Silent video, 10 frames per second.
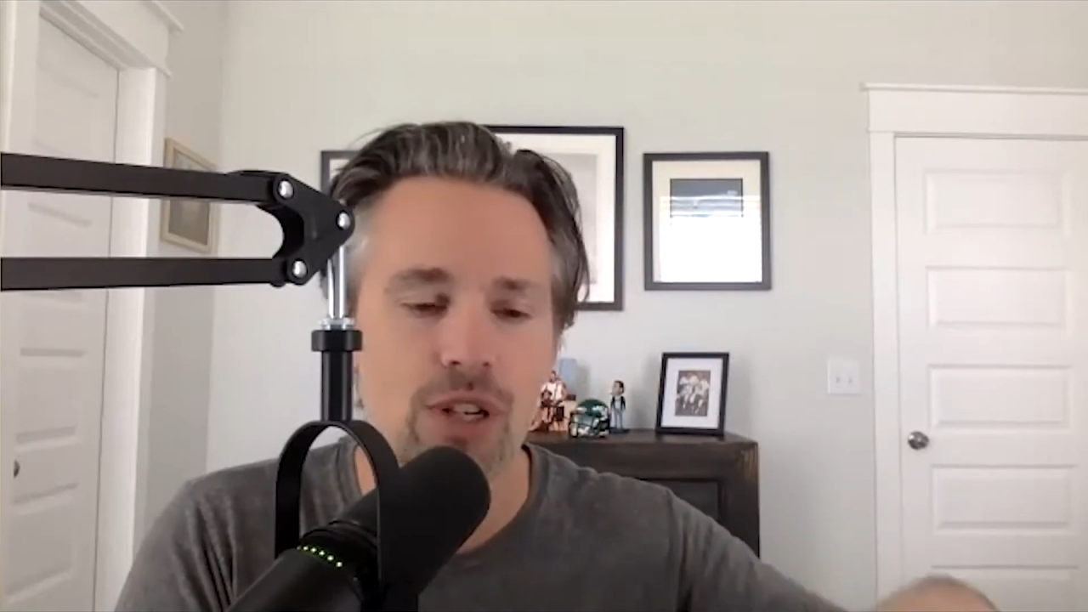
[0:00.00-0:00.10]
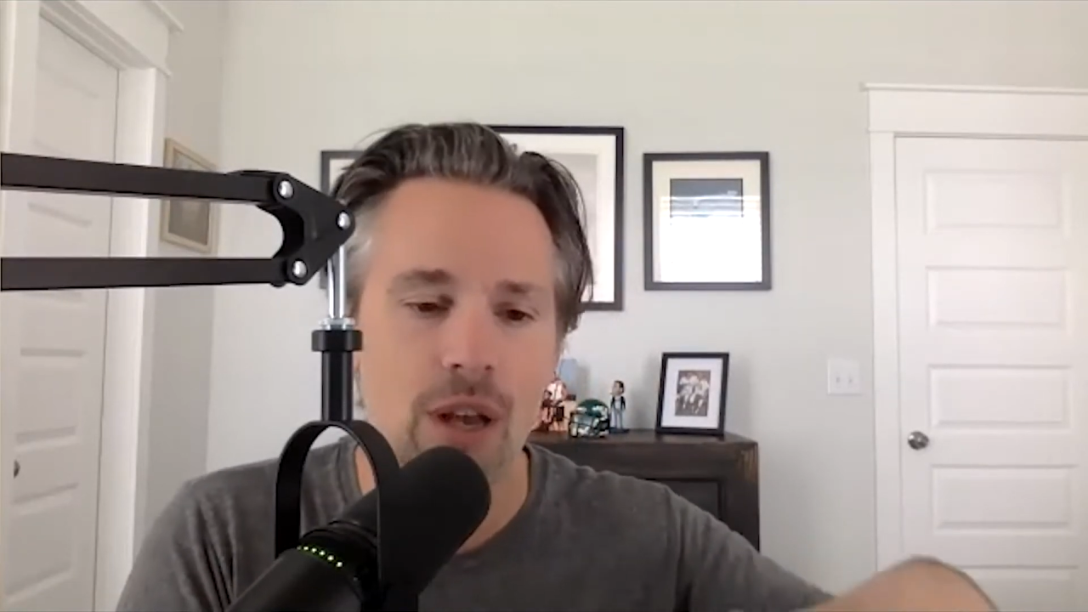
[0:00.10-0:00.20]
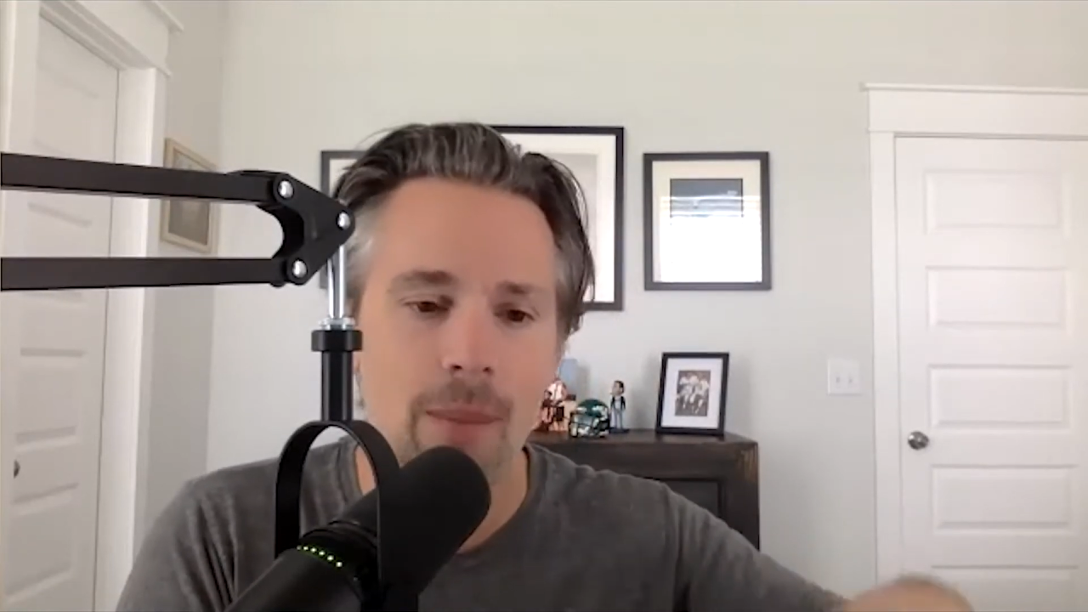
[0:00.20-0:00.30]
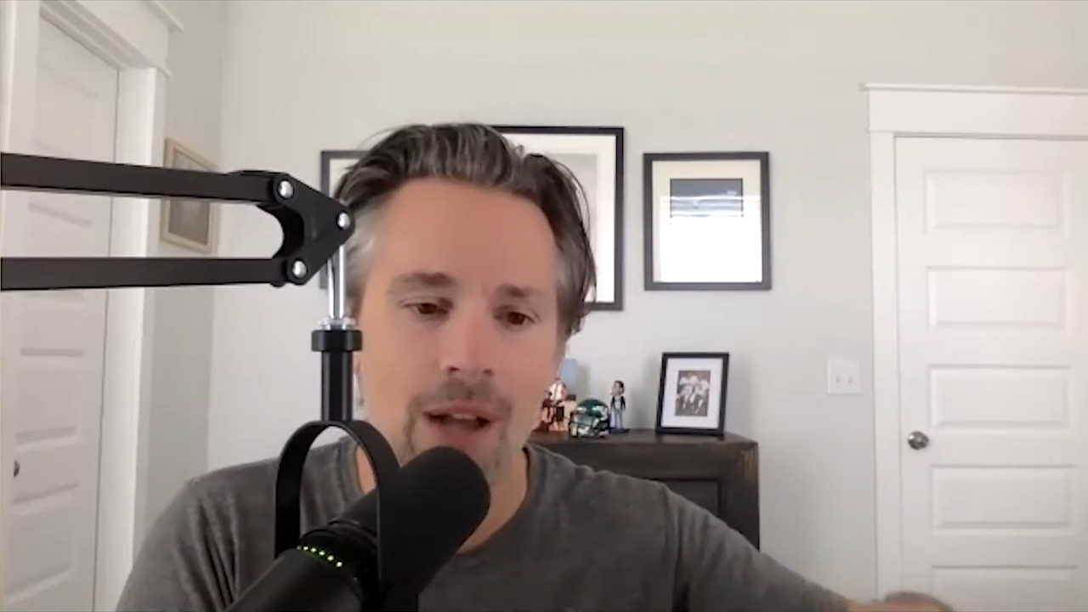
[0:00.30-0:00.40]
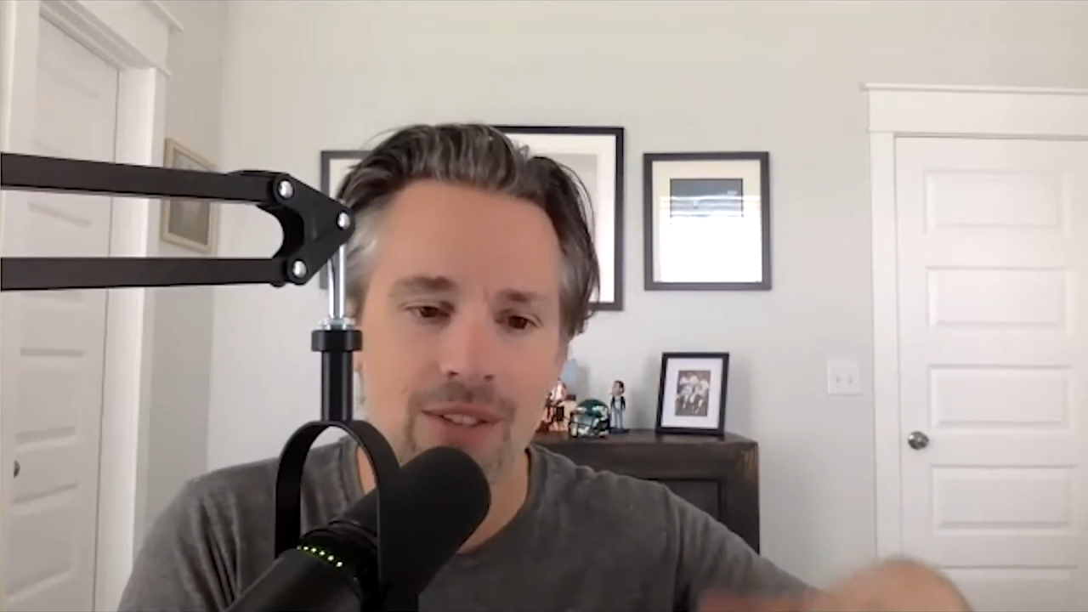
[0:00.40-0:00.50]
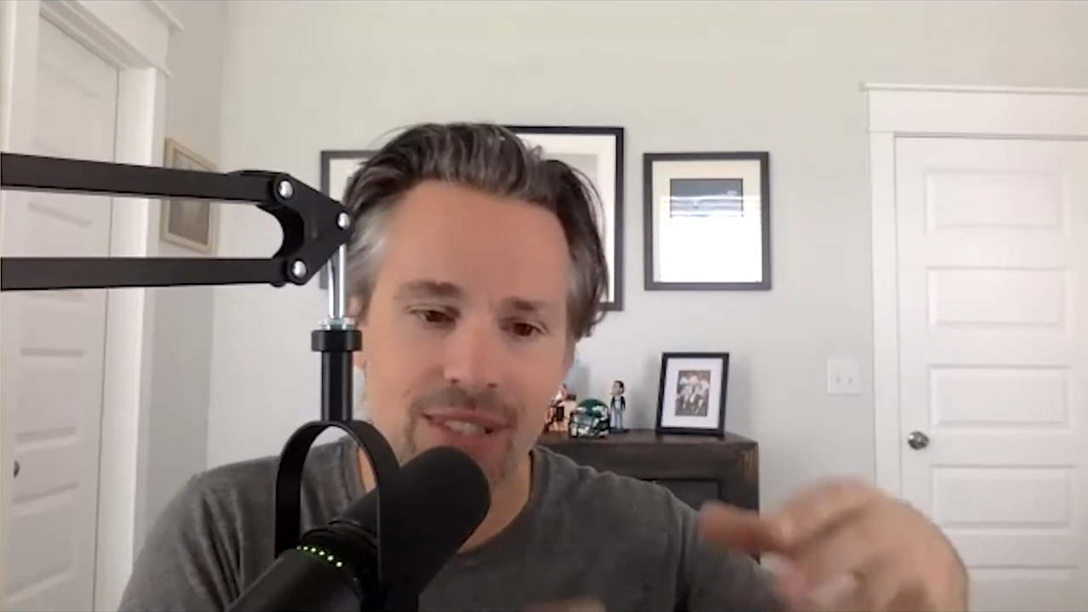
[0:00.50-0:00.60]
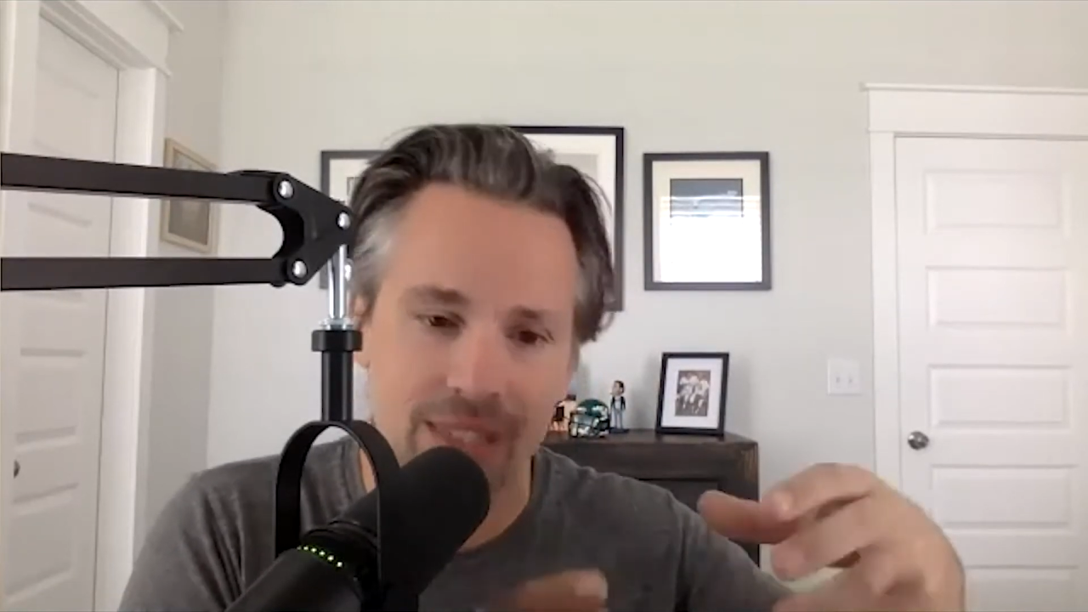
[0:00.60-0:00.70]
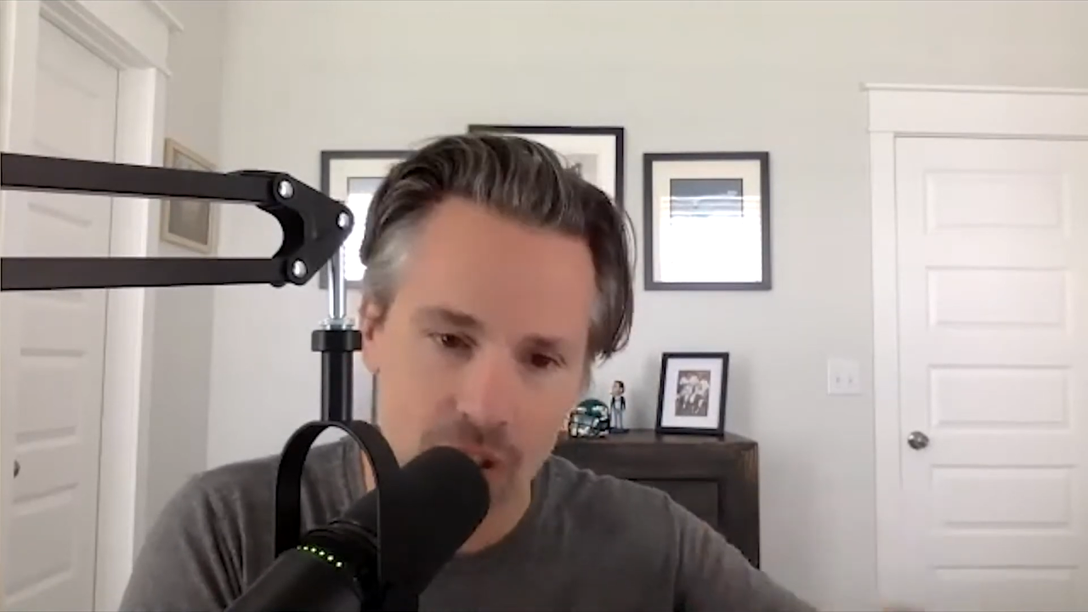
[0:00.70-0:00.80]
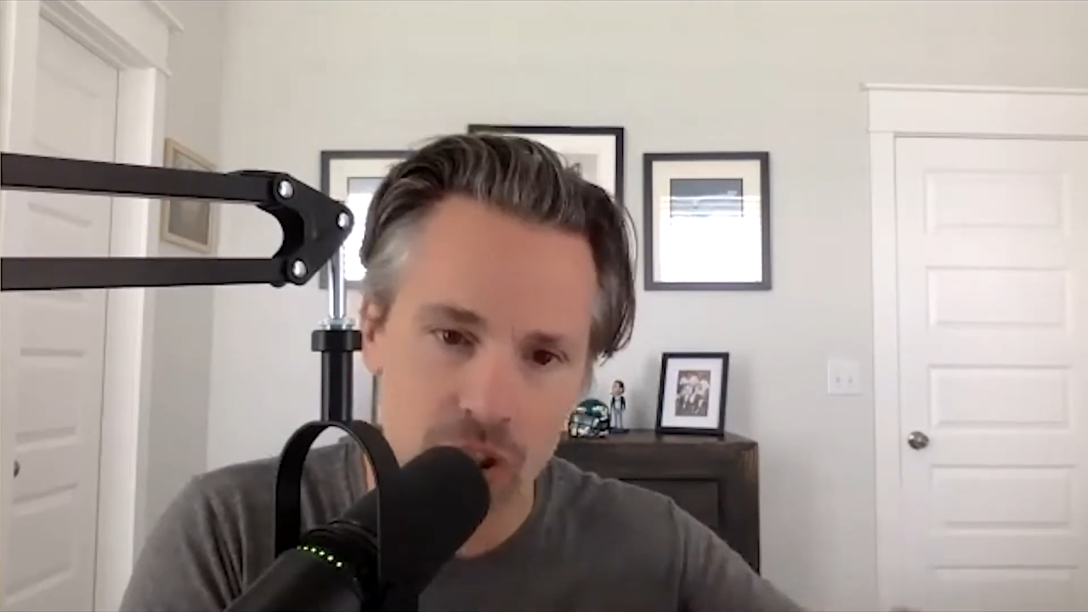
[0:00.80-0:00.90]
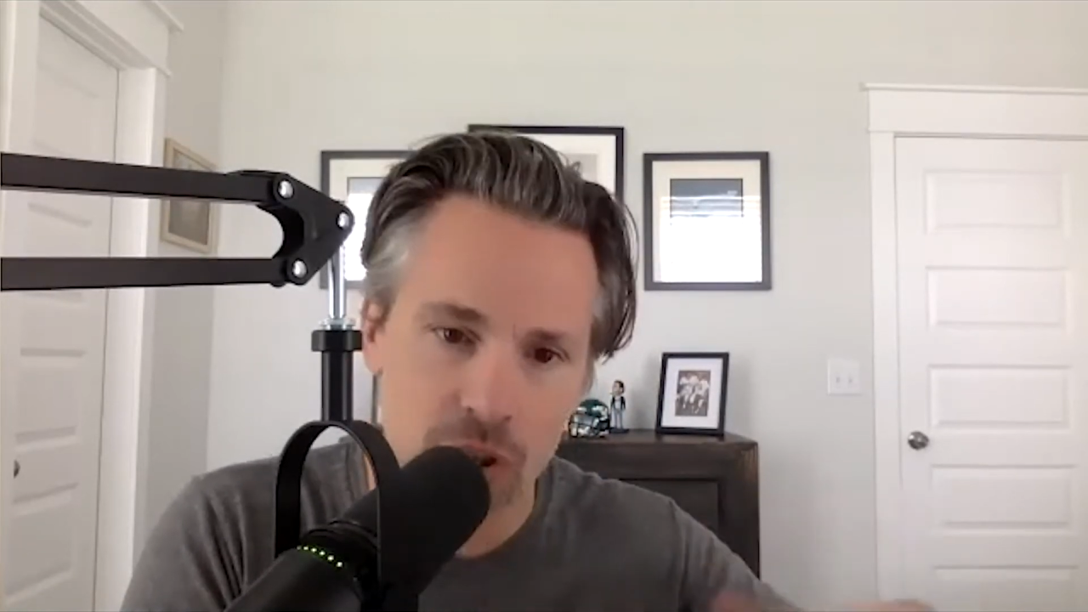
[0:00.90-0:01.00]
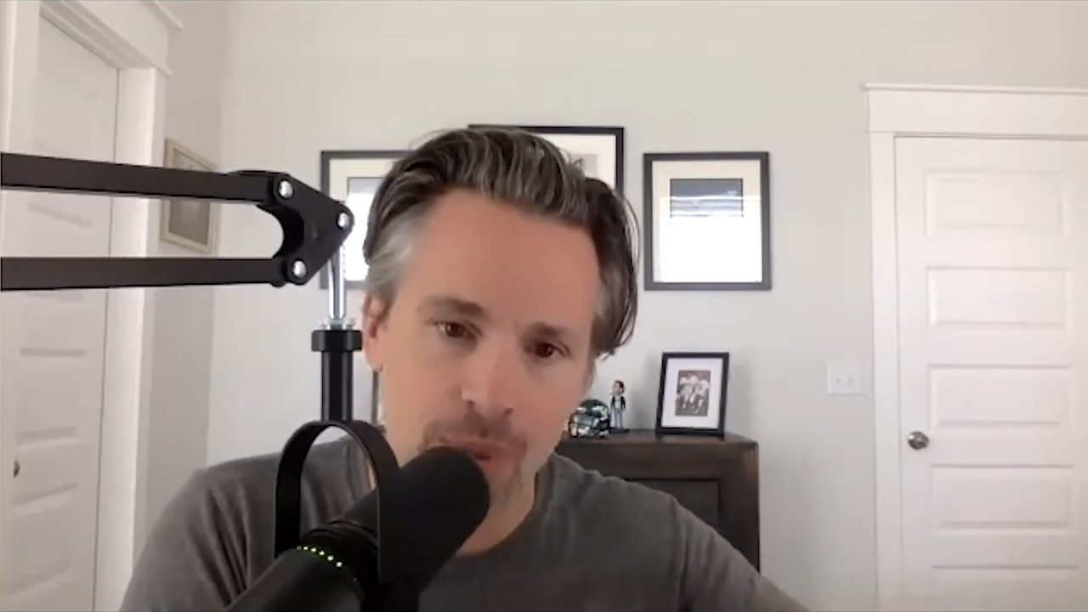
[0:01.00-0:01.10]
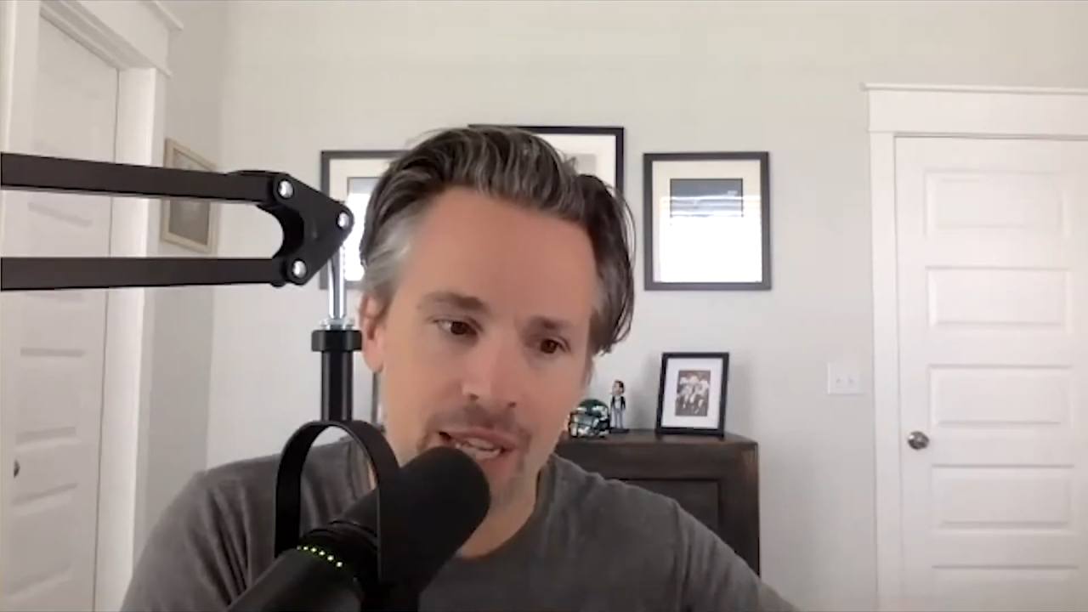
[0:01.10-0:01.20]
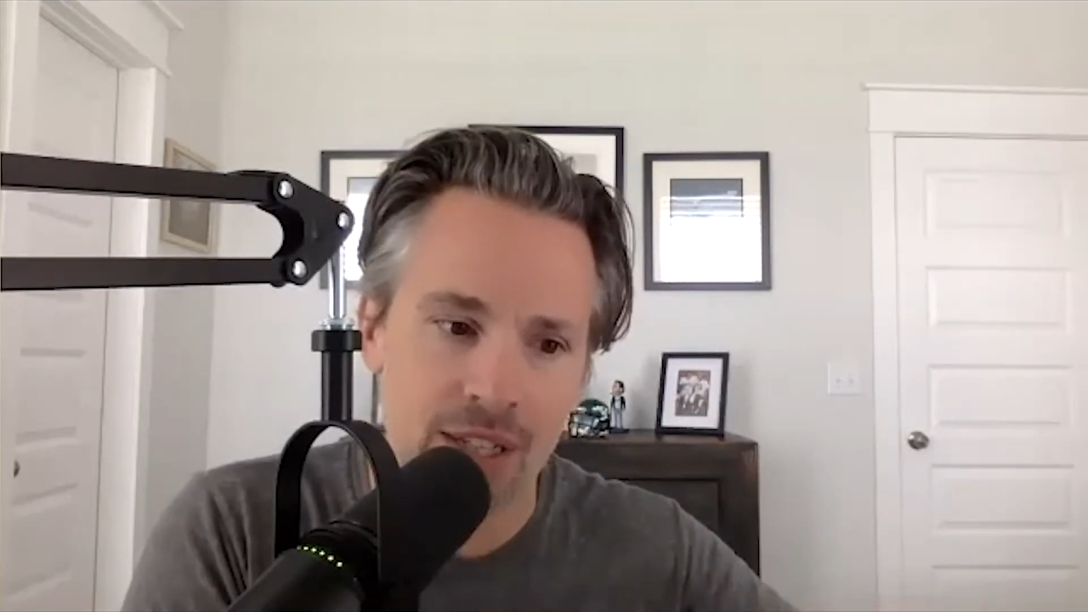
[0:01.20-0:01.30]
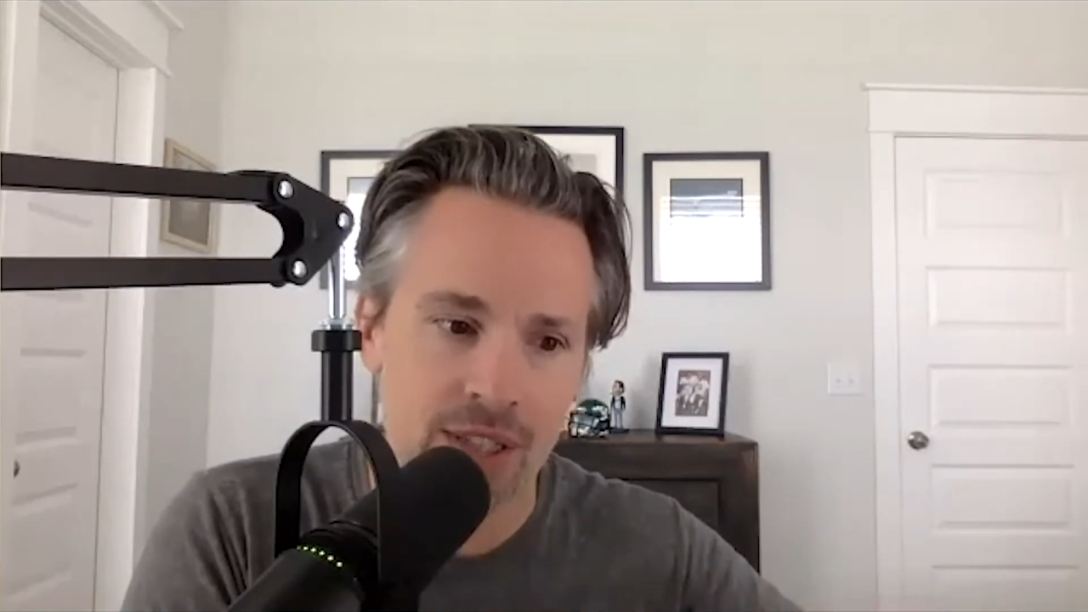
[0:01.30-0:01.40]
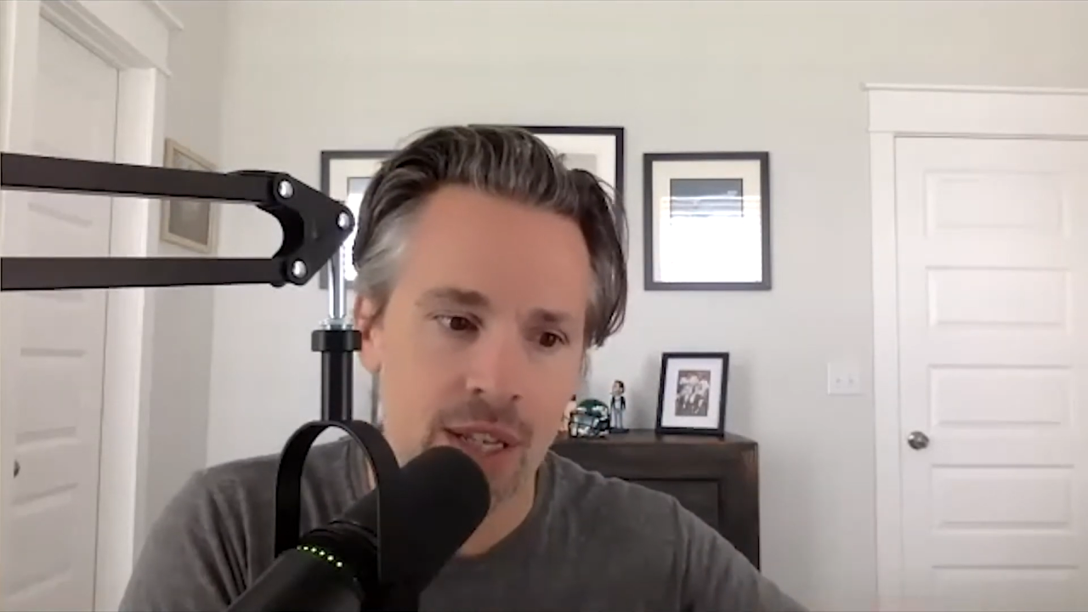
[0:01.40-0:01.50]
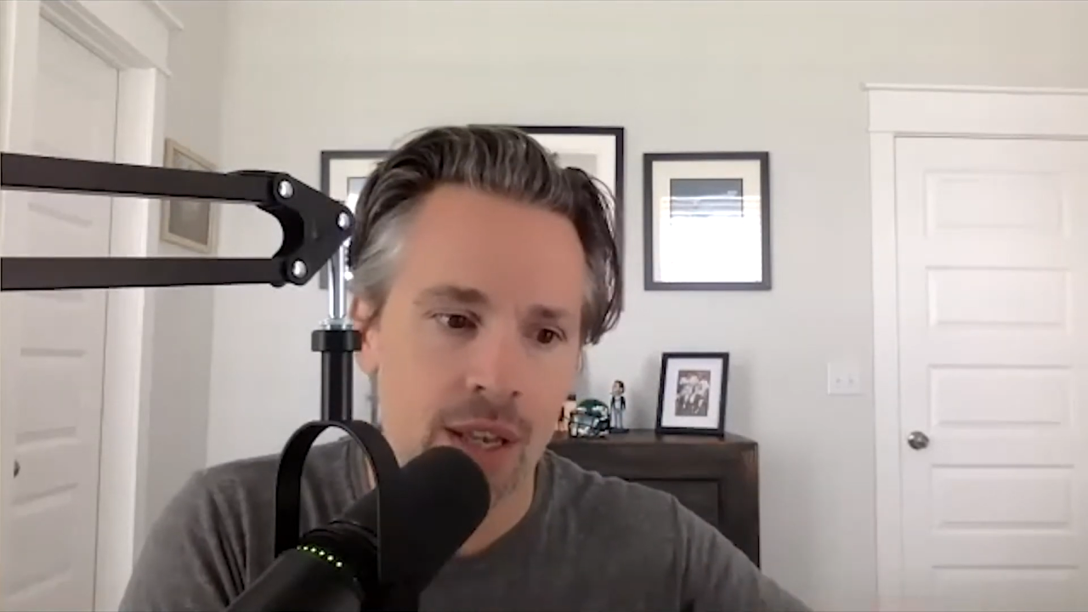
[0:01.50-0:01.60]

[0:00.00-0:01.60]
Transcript: about skills-based